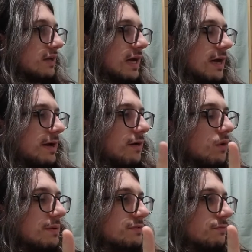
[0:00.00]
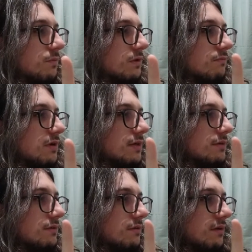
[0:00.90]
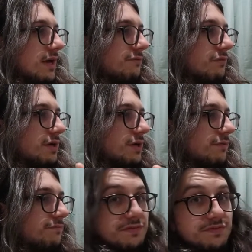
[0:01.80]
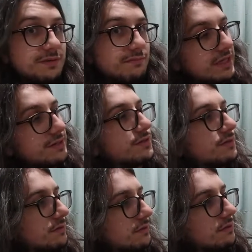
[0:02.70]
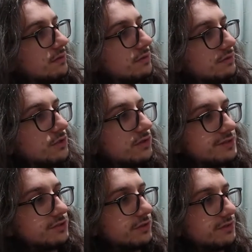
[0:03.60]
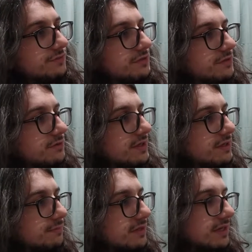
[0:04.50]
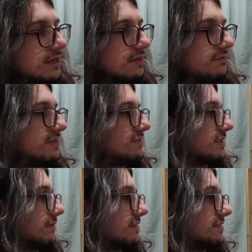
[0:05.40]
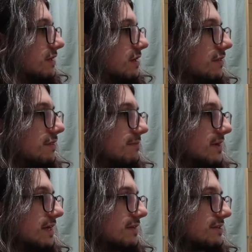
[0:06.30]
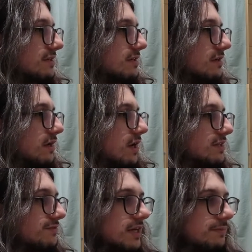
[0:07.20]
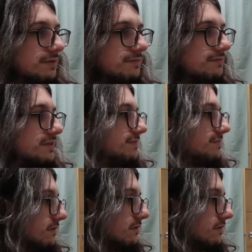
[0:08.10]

How about ones if you want to run every 15 minutes? It's not as intuitive as you think, but it kind of is, so it's the minute divided by 15.